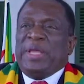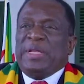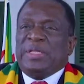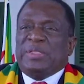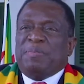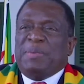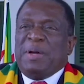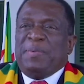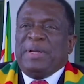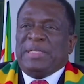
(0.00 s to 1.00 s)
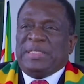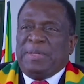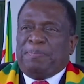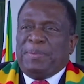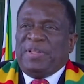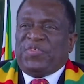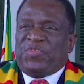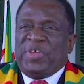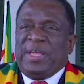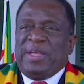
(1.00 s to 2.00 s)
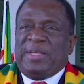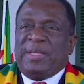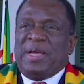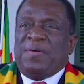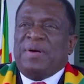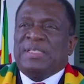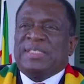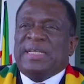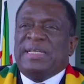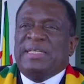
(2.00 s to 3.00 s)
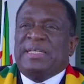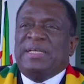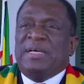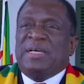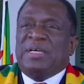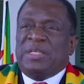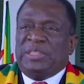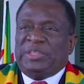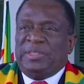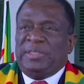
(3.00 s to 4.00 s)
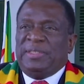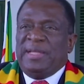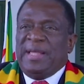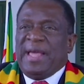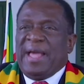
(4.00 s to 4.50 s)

we in Zimbabwe deeply thank our SADC region